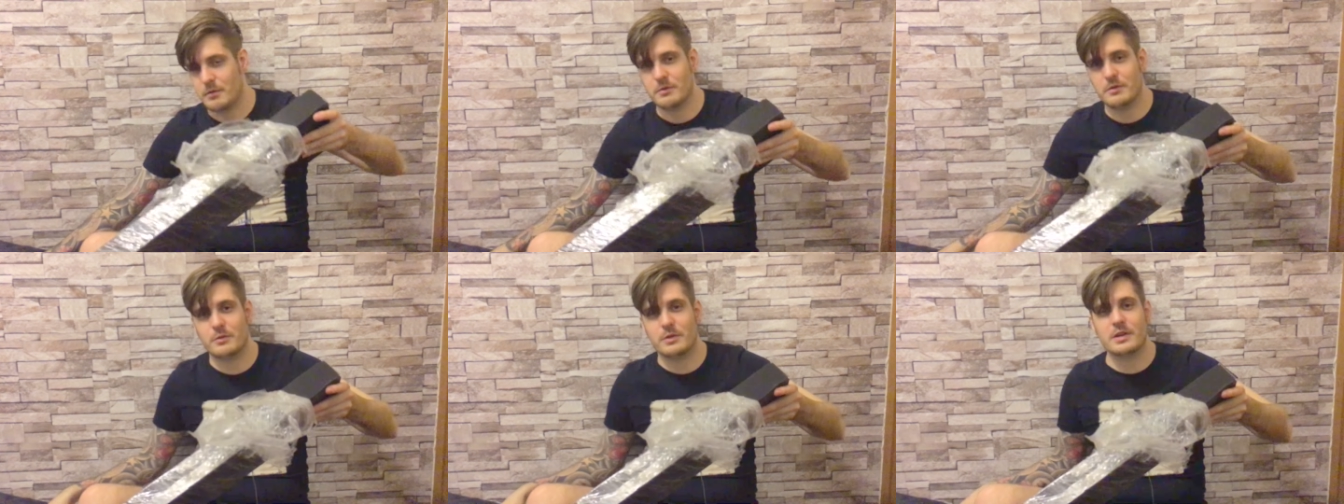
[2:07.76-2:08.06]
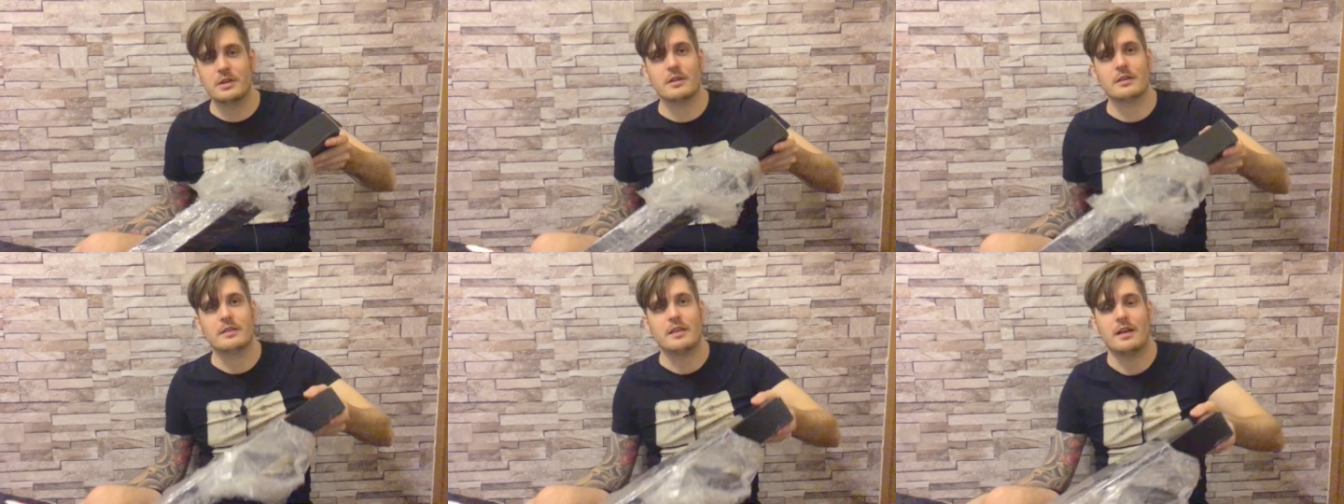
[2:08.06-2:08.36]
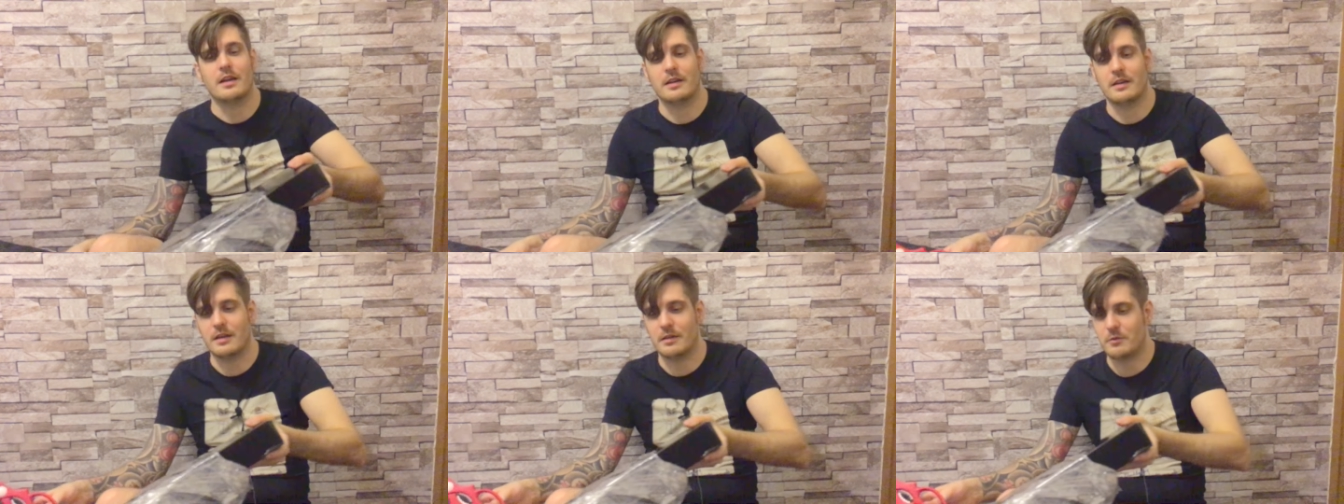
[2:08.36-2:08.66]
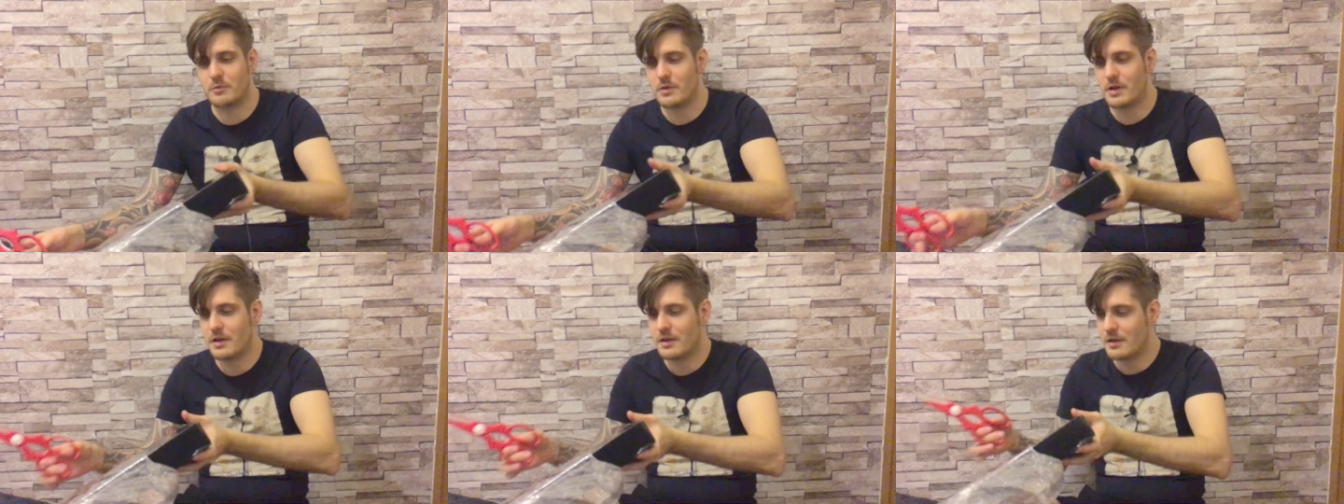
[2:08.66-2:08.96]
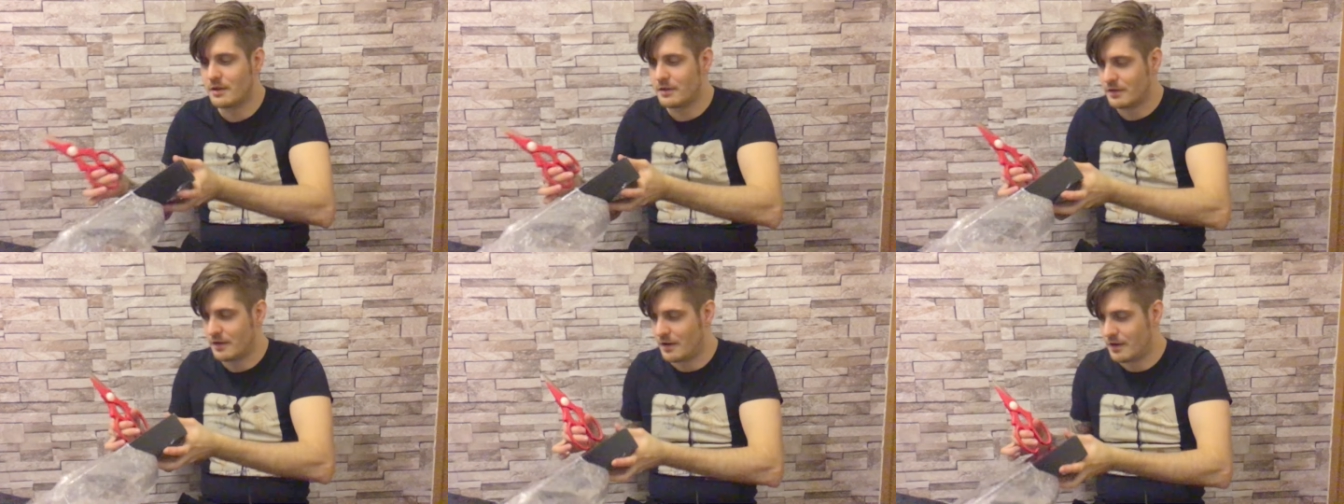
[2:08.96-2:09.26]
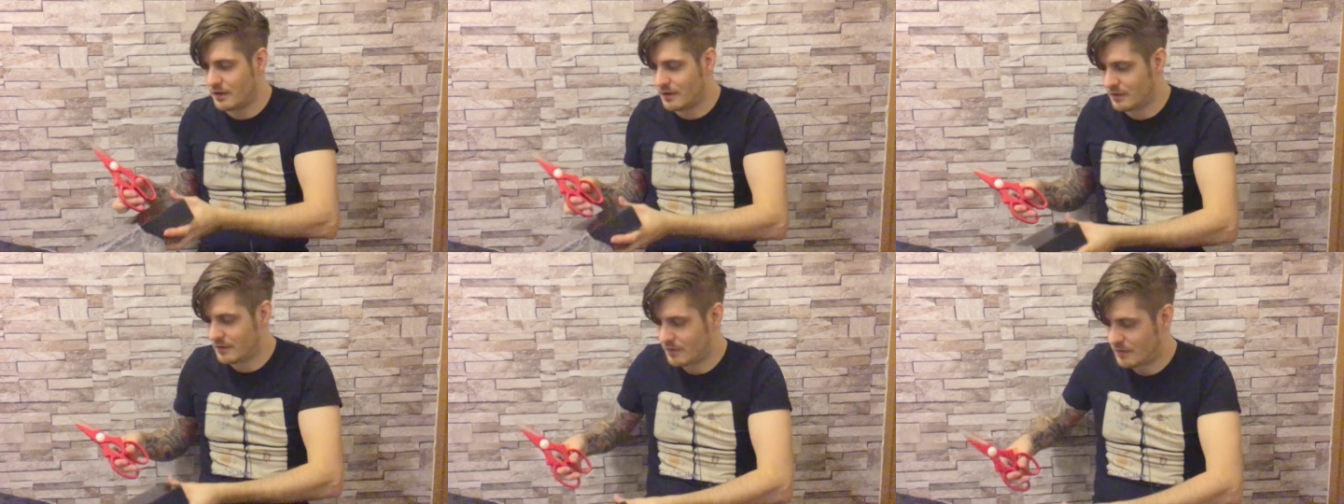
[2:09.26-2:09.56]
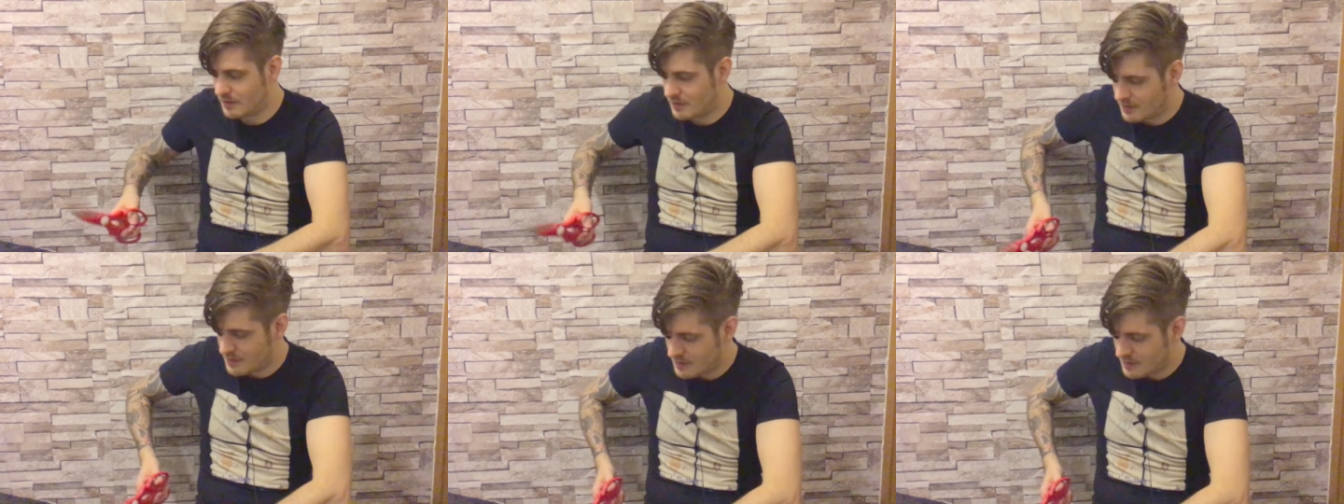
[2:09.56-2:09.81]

we, we're not there yet. We're not there yet.